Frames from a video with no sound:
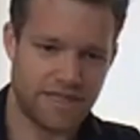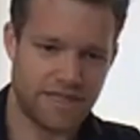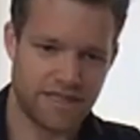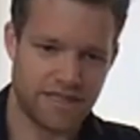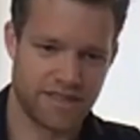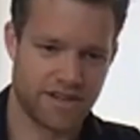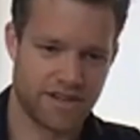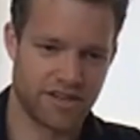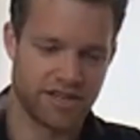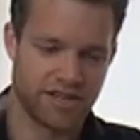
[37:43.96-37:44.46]

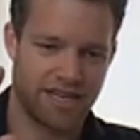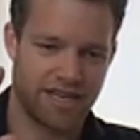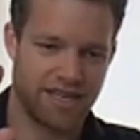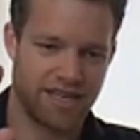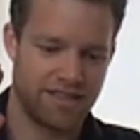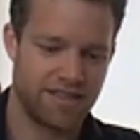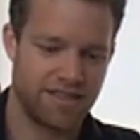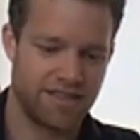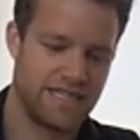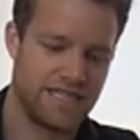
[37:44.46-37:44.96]
that are,
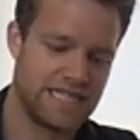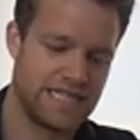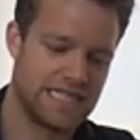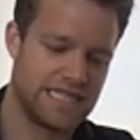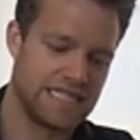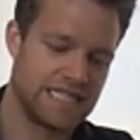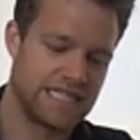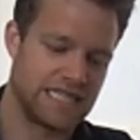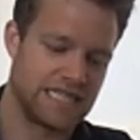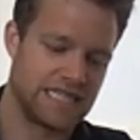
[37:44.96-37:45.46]
again,
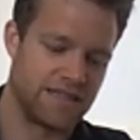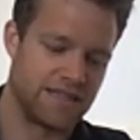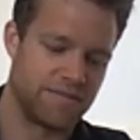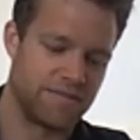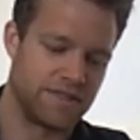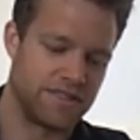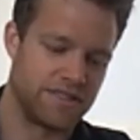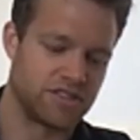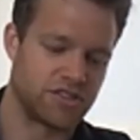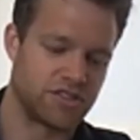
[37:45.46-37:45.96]
Um,
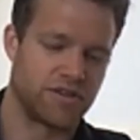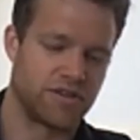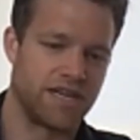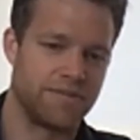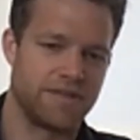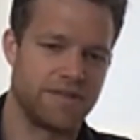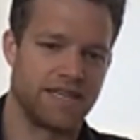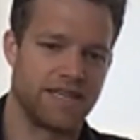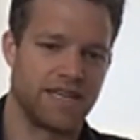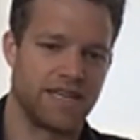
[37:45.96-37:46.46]

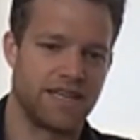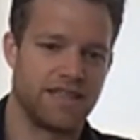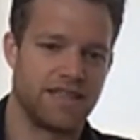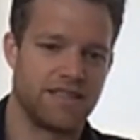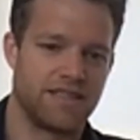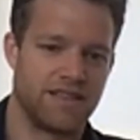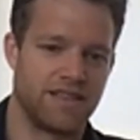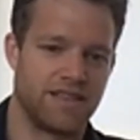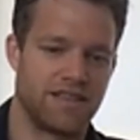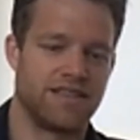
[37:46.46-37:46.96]
describing
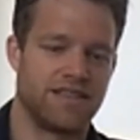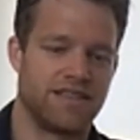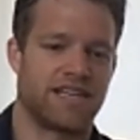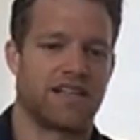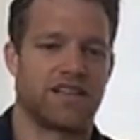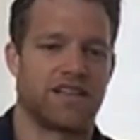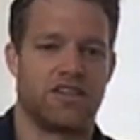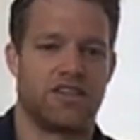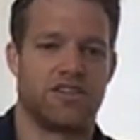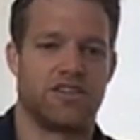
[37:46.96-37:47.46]
in a
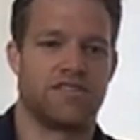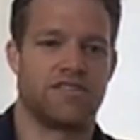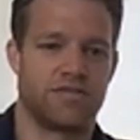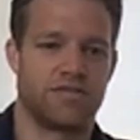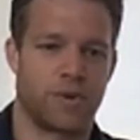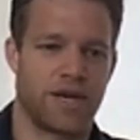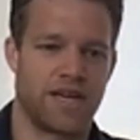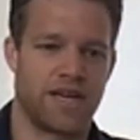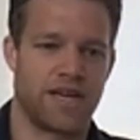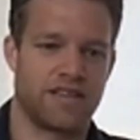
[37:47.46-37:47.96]
declarative
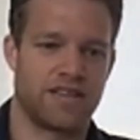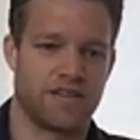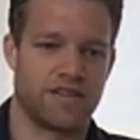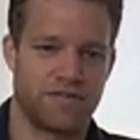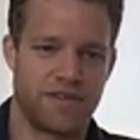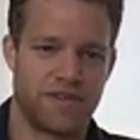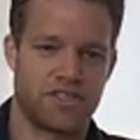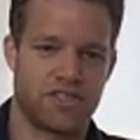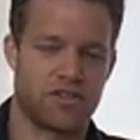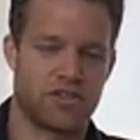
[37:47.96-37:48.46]
way the
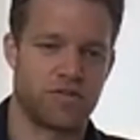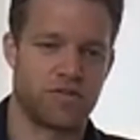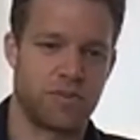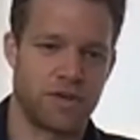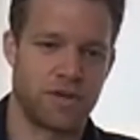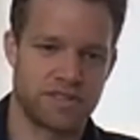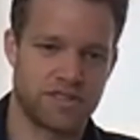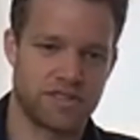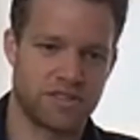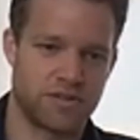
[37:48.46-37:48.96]
feature
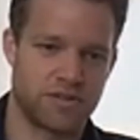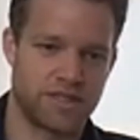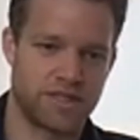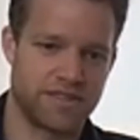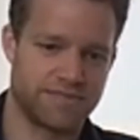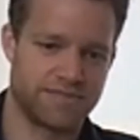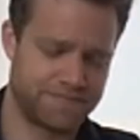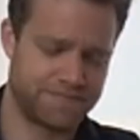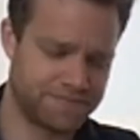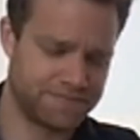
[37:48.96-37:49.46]
repository.
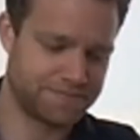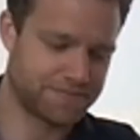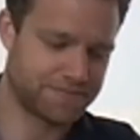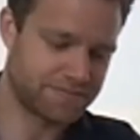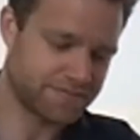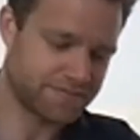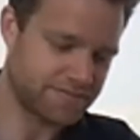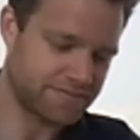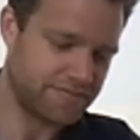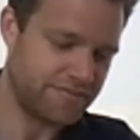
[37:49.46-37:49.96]

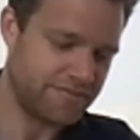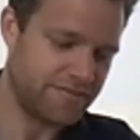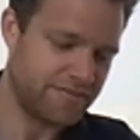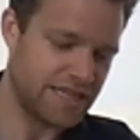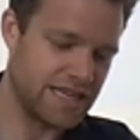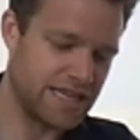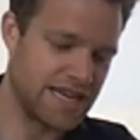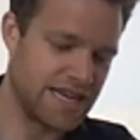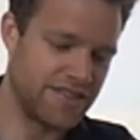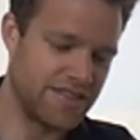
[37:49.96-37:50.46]

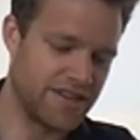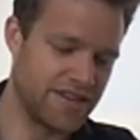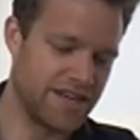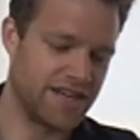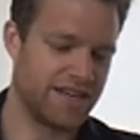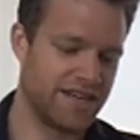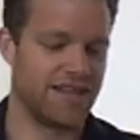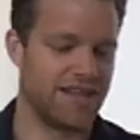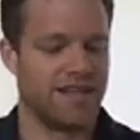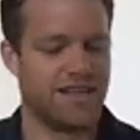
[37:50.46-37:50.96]
And
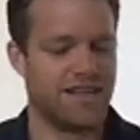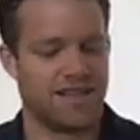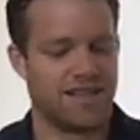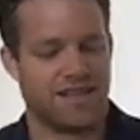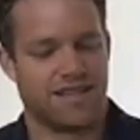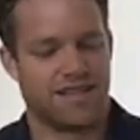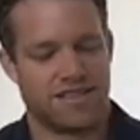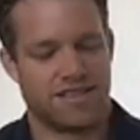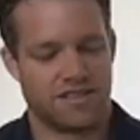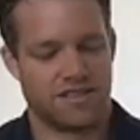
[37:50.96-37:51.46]
then
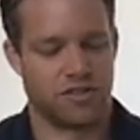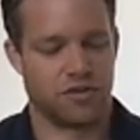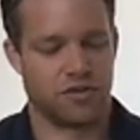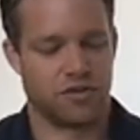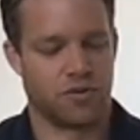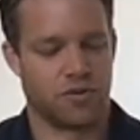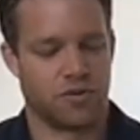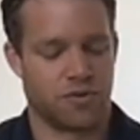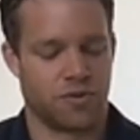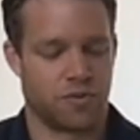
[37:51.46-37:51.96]

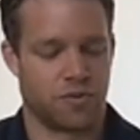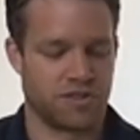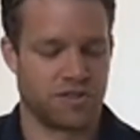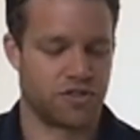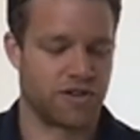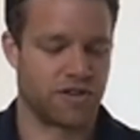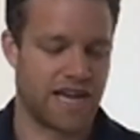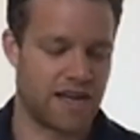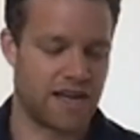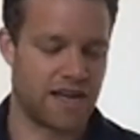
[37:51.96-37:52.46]
you, once
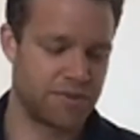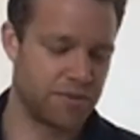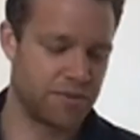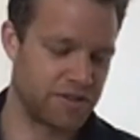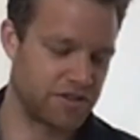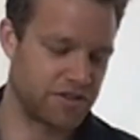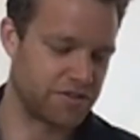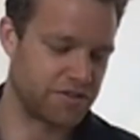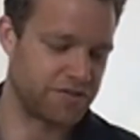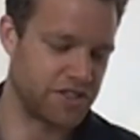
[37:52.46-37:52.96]
you're happy
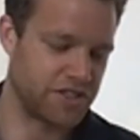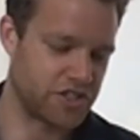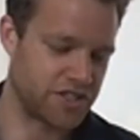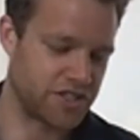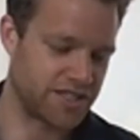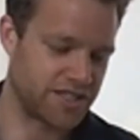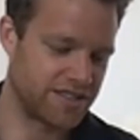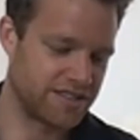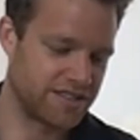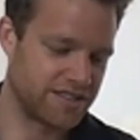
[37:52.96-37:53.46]
with your
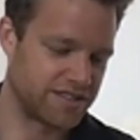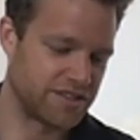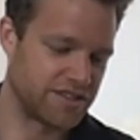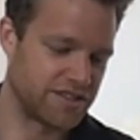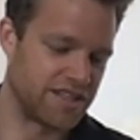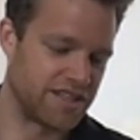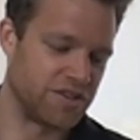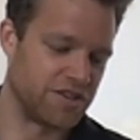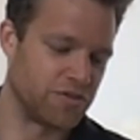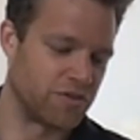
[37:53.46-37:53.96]
feature,
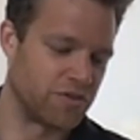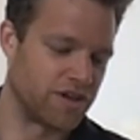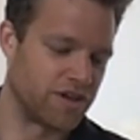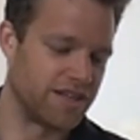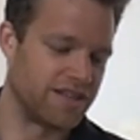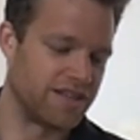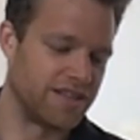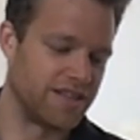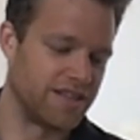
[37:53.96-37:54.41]
then you run,